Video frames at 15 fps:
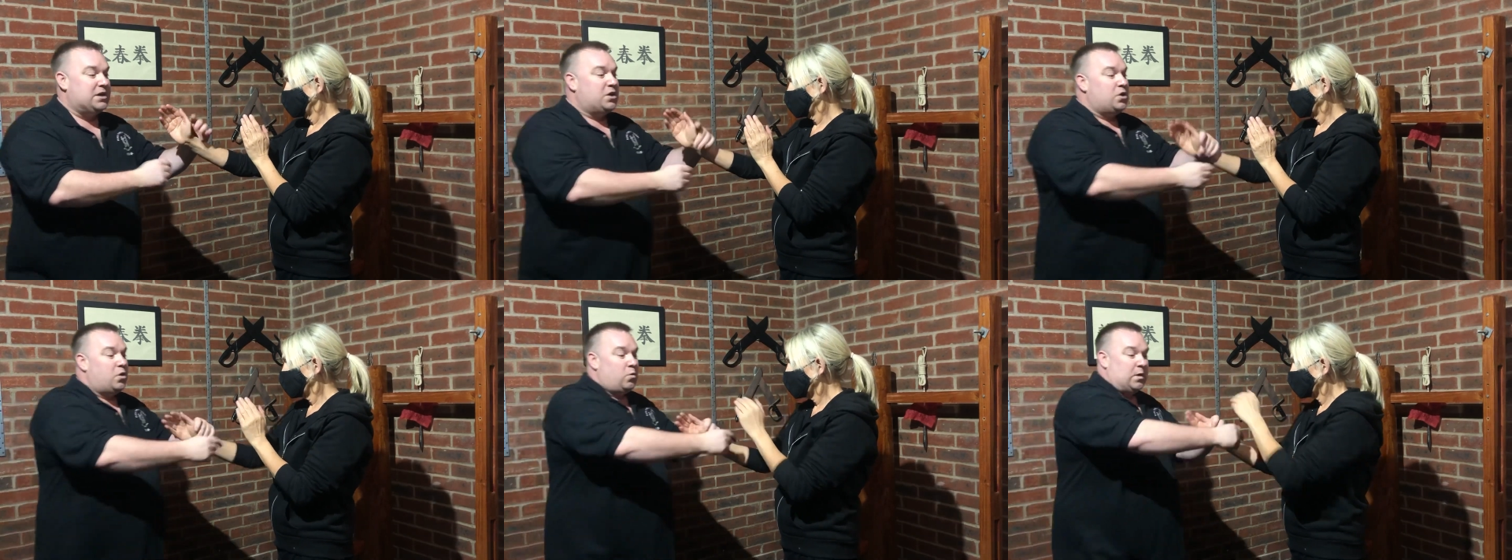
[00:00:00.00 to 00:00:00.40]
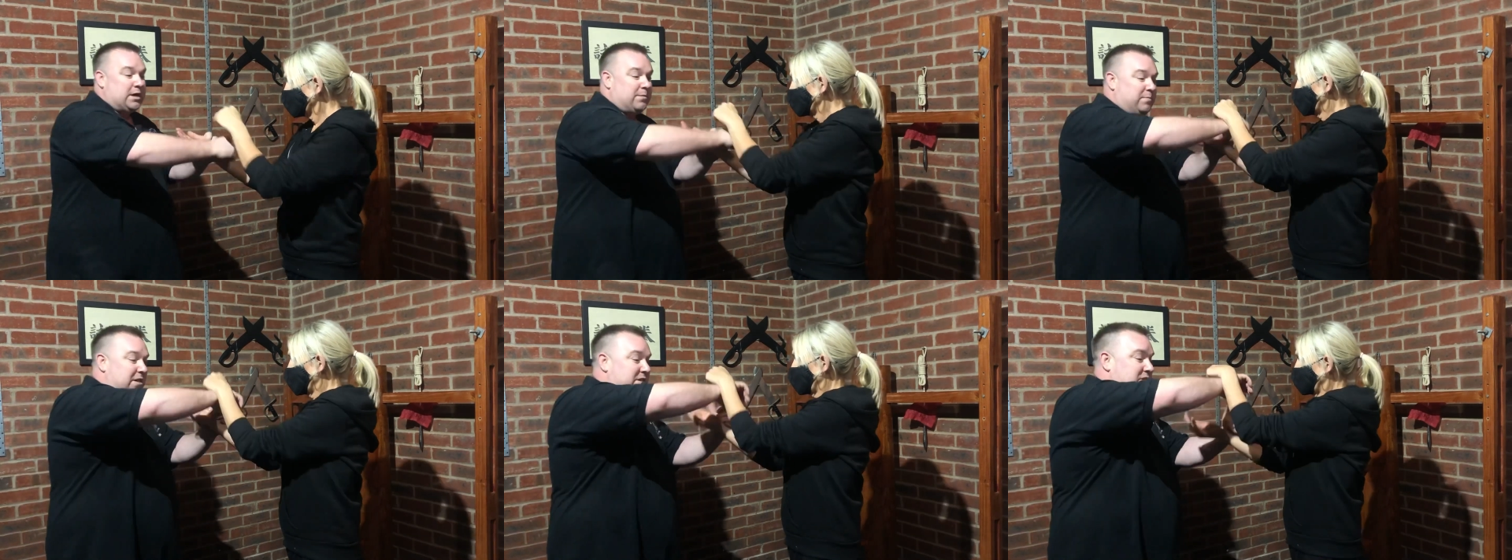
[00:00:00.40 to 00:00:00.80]
we could be
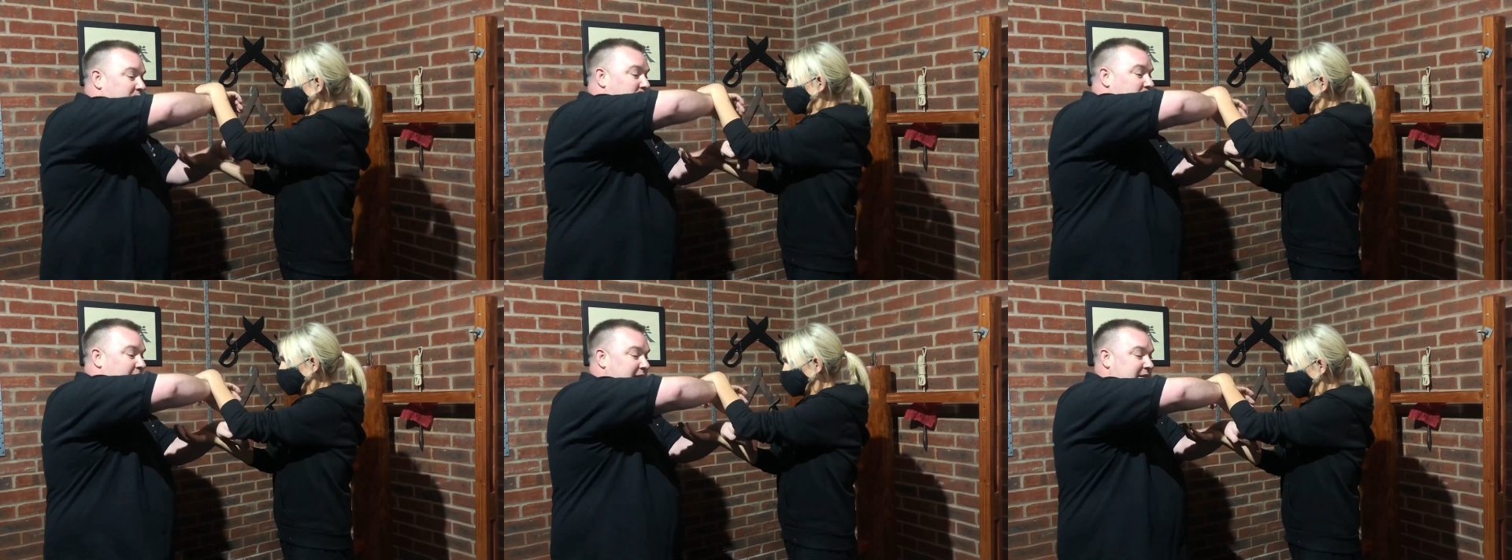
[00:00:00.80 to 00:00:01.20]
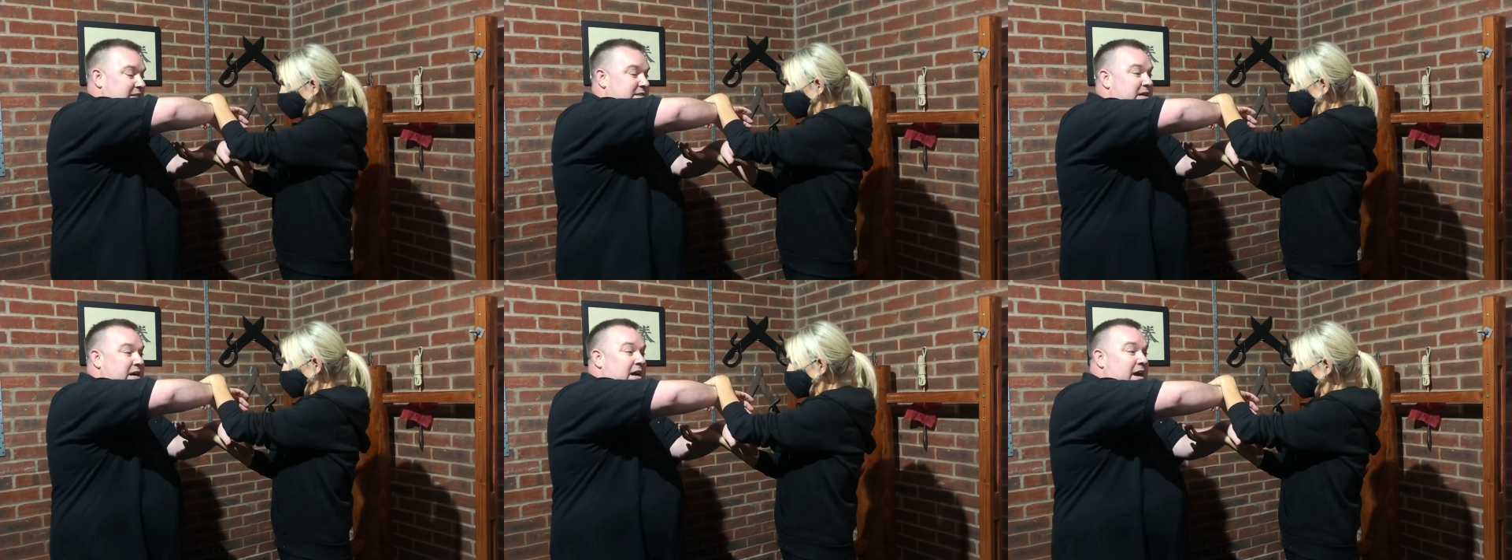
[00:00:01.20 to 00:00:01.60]
two hands,
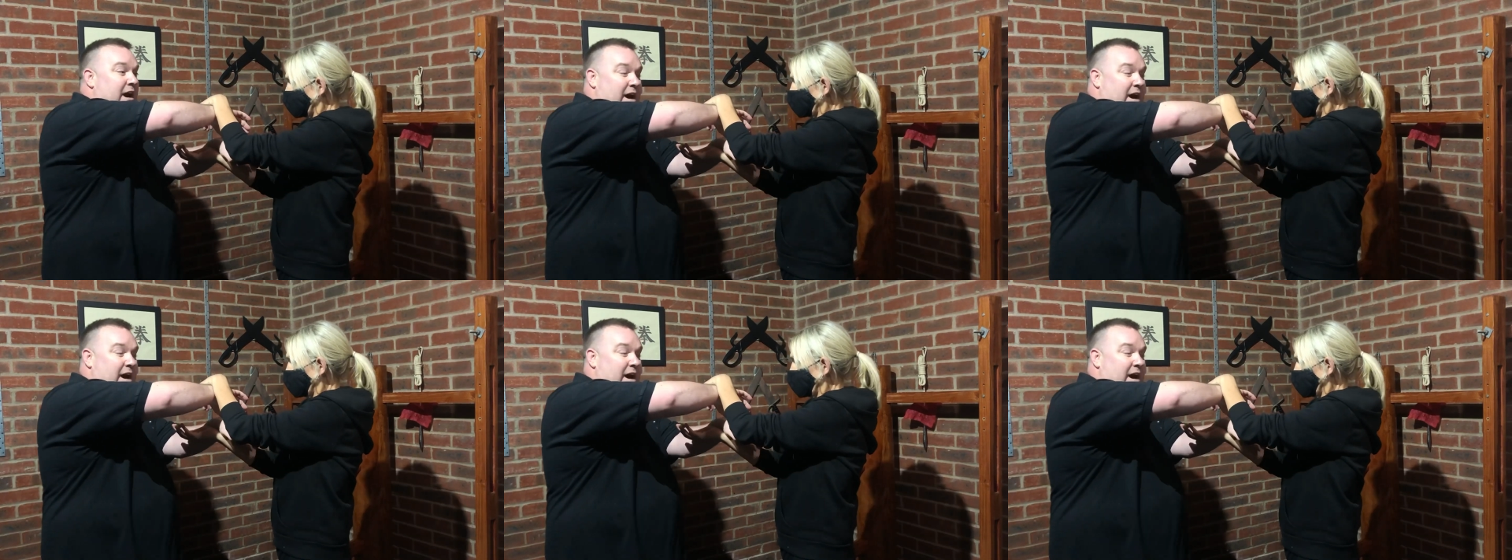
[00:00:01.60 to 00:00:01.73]
I